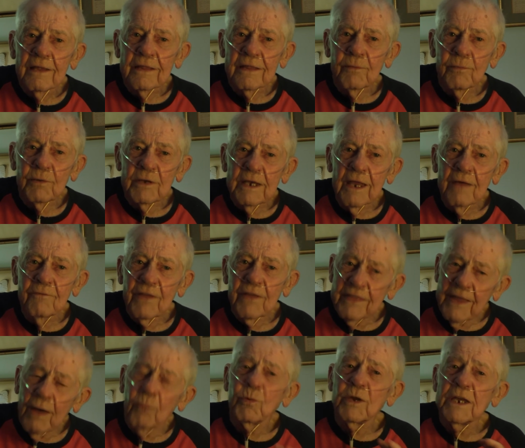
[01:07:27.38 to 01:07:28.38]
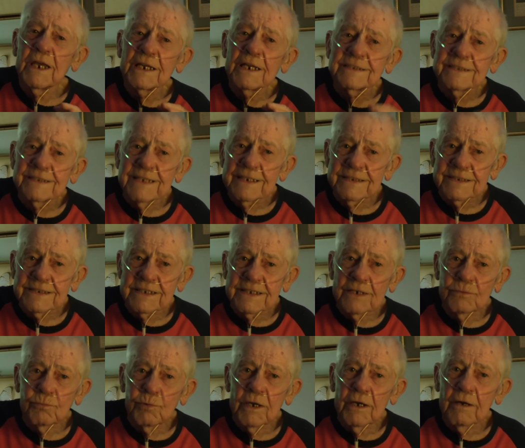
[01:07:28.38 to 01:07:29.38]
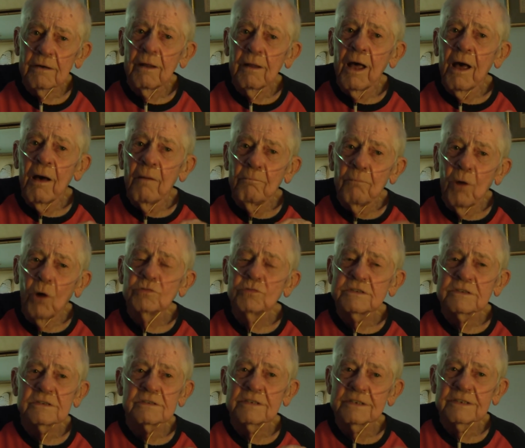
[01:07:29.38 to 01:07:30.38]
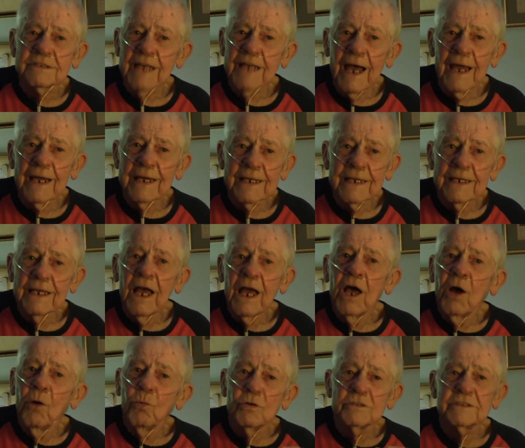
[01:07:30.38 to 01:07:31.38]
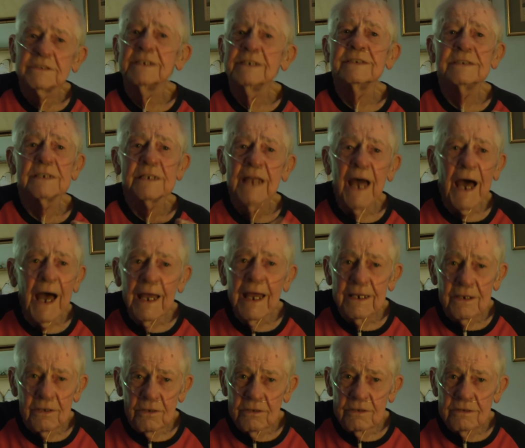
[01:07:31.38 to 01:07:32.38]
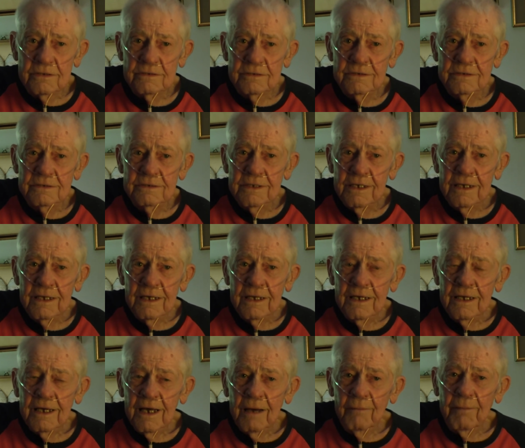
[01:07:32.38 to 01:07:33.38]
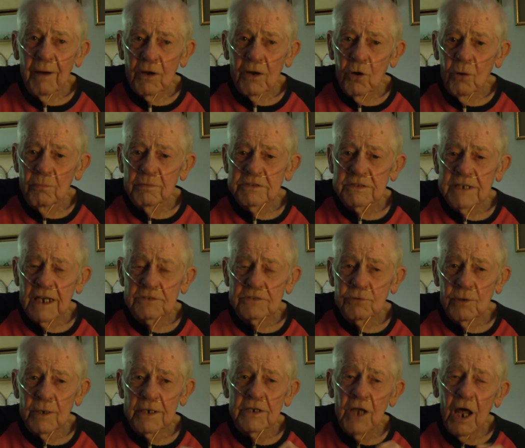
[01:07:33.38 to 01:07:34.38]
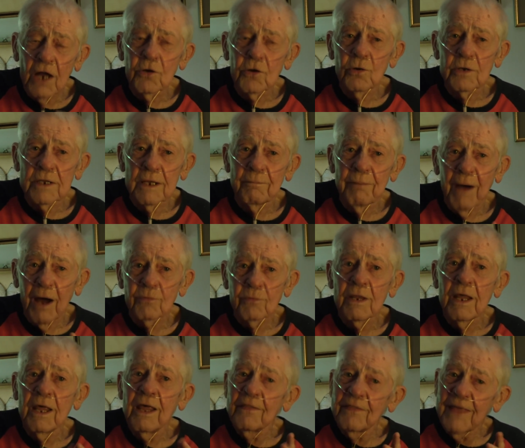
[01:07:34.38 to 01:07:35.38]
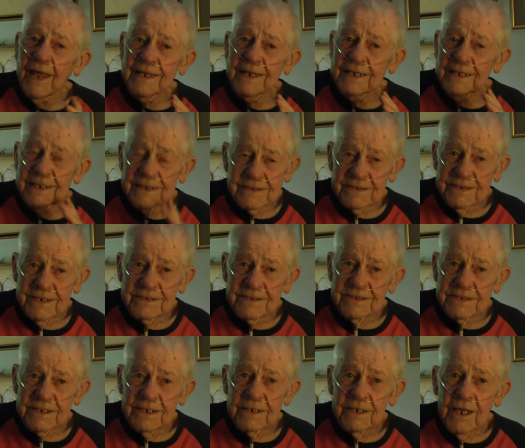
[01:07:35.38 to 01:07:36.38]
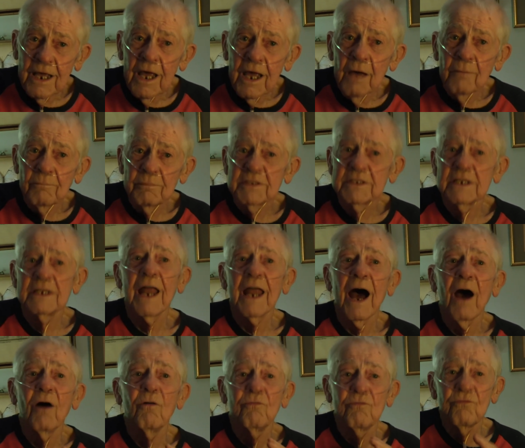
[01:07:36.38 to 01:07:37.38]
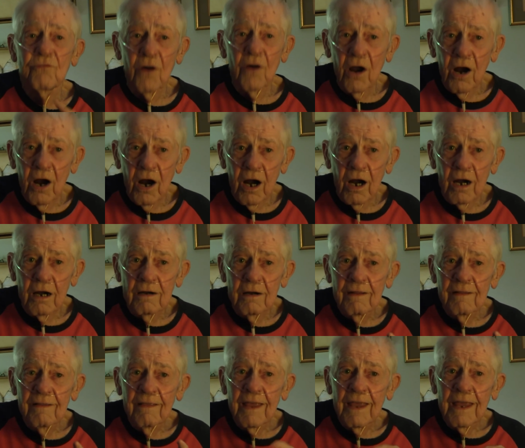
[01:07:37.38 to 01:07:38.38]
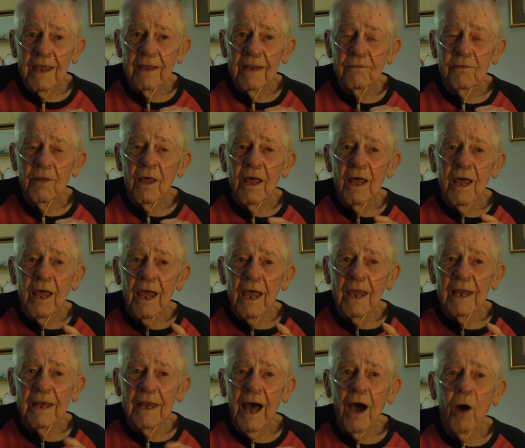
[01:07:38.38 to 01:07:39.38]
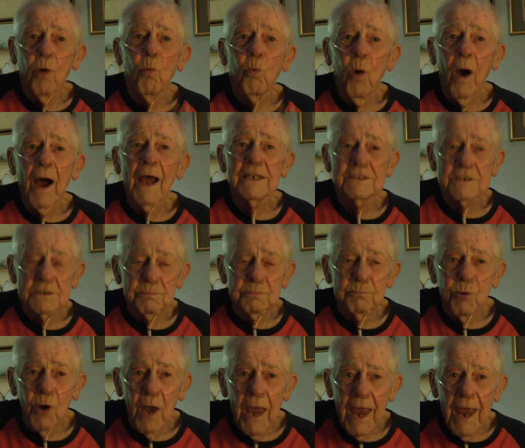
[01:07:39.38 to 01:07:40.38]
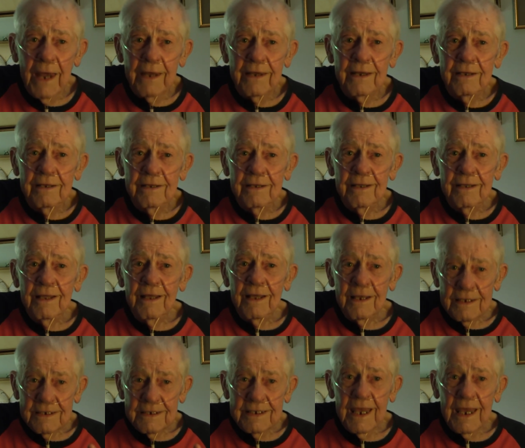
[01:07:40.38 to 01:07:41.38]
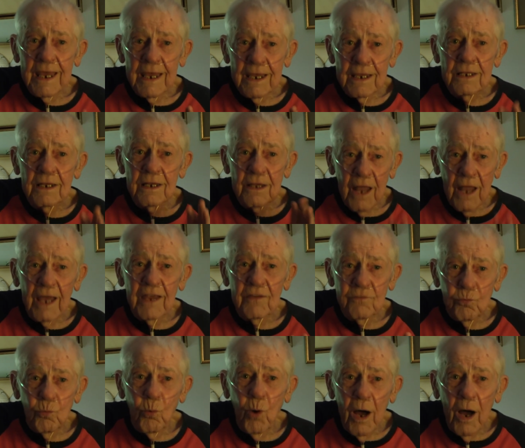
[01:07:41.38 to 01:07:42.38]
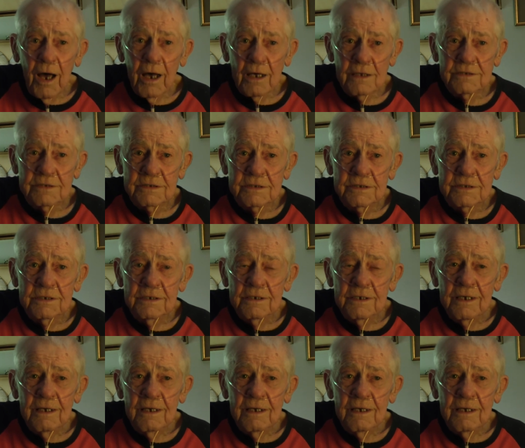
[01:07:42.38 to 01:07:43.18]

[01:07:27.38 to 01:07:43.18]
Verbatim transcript: that we never, that we existed, where most of society was in denial about homosexuality, not only about that it existed, but that how far and and how widespread gay life was.